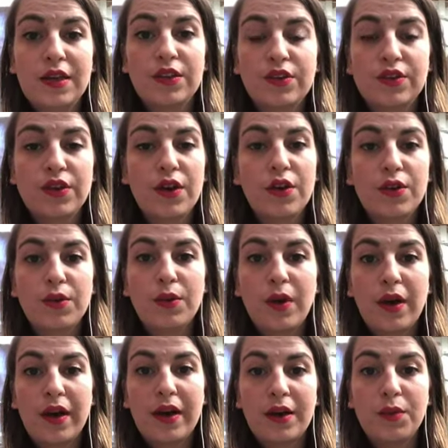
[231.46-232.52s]
So,
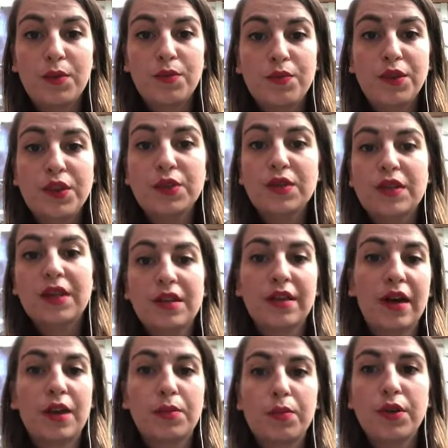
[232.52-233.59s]
uh, using
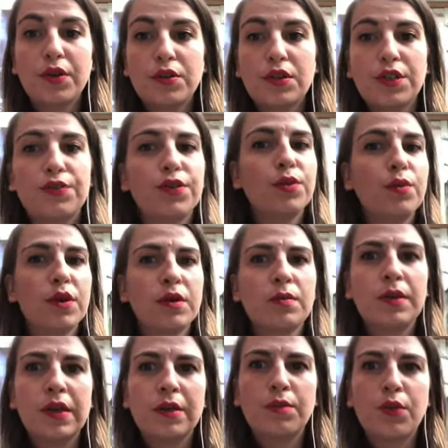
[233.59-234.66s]
that approach, if you want to
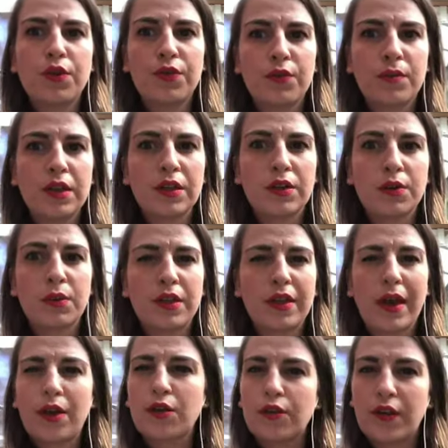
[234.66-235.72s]
be more familiar with
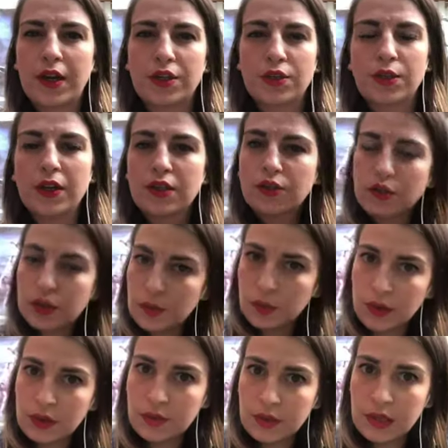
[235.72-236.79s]
counterfactual history,
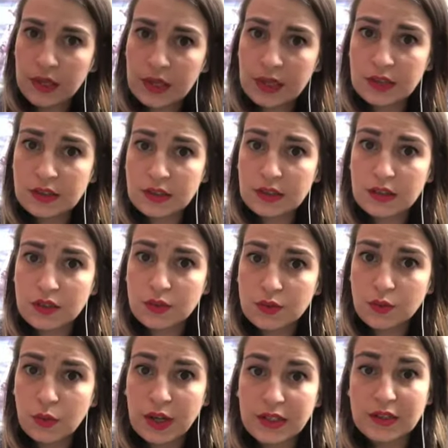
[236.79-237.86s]
one of the easiest
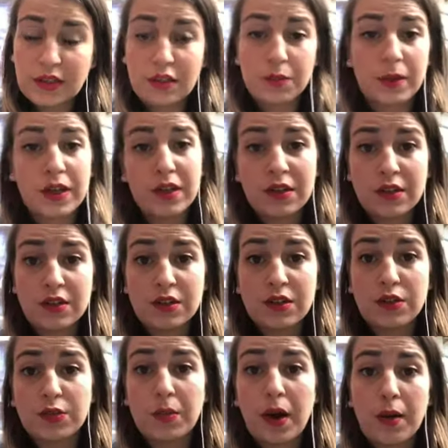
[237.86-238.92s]
ways to explain it is to
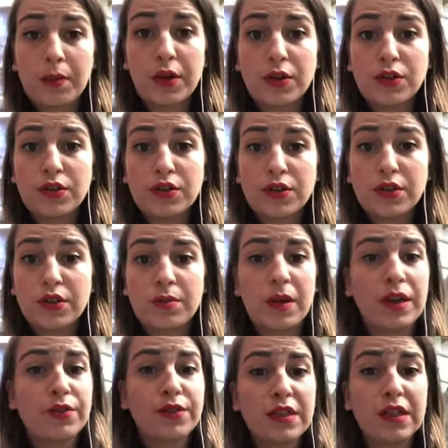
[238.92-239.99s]
use pop culture. You
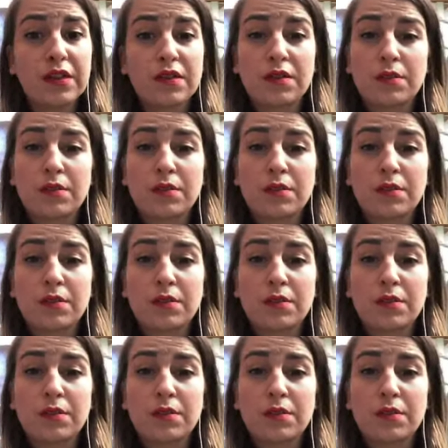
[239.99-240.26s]
may have seen